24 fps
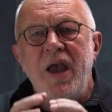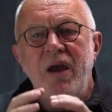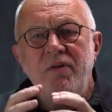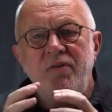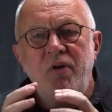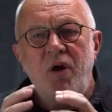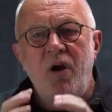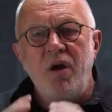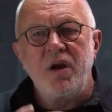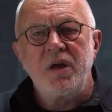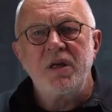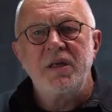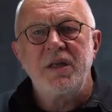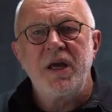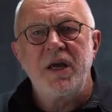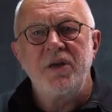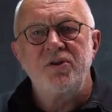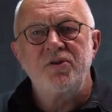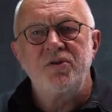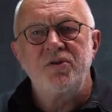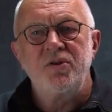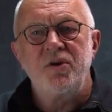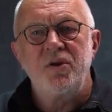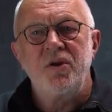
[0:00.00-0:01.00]
have
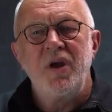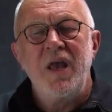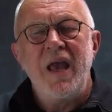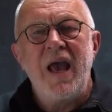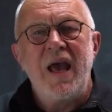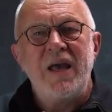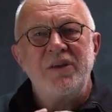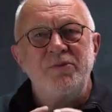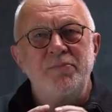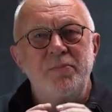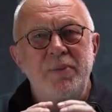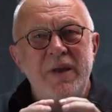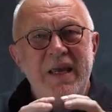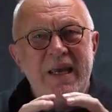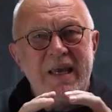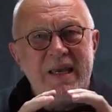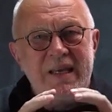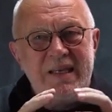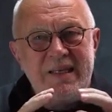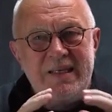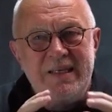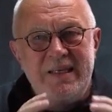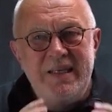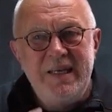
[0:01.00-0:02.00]
architecture as
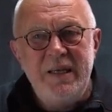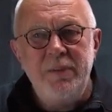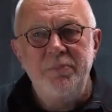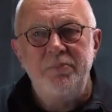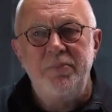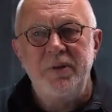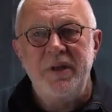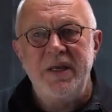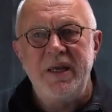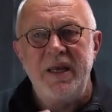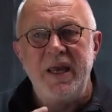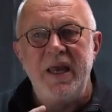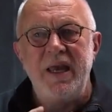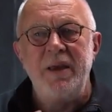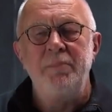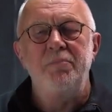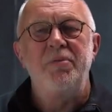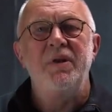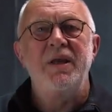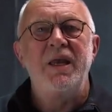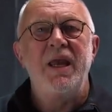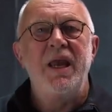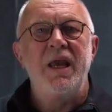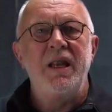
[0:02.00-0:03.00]
being deeply
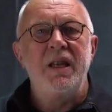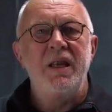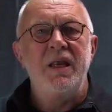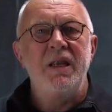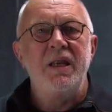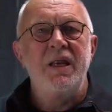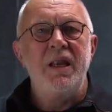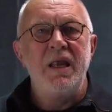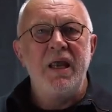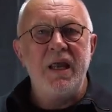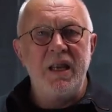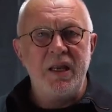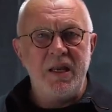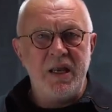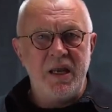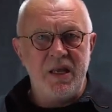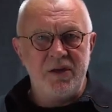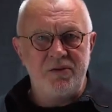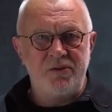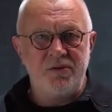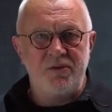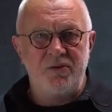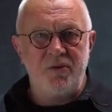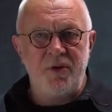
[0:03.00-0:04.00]
implicated in
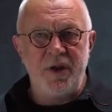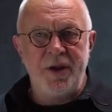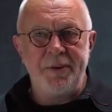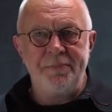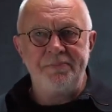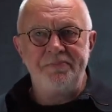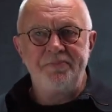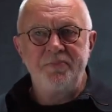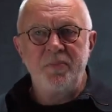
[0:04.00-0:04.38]
history.